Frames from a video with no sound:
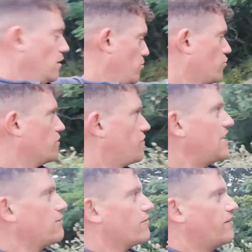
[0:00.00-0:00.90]
We're going to
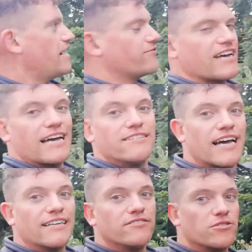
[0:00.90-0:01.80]
veer off left,
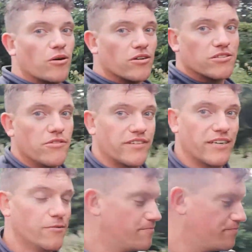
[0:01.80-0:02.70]
heading towards the river now.